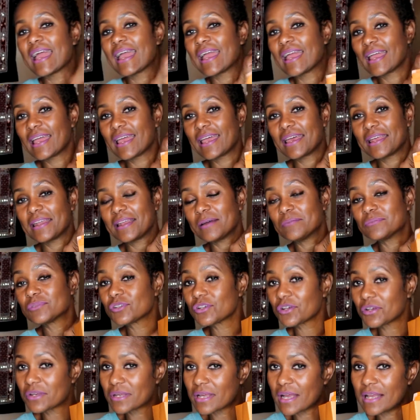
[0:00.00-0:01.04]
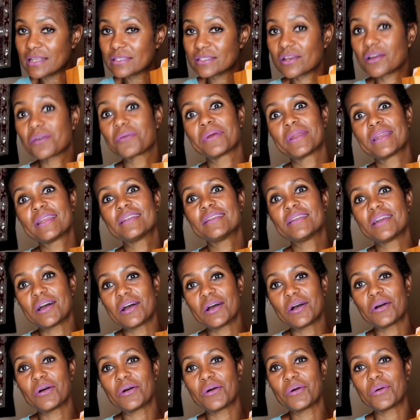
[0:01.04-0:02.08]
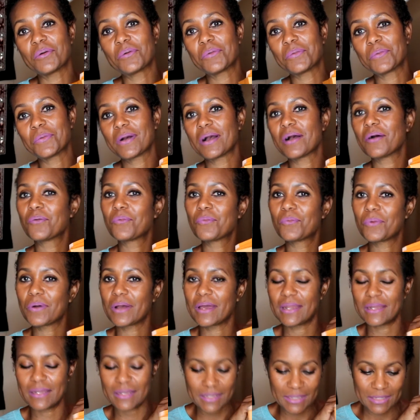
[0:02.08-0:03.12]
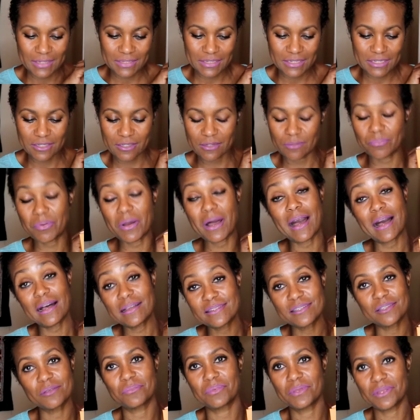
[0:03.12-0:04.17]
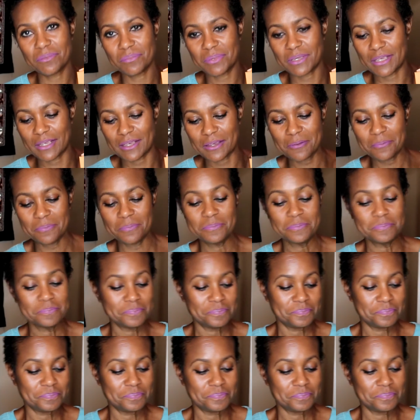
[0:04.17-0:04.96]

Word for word: And I'm sure you guys already know what it could possibly be.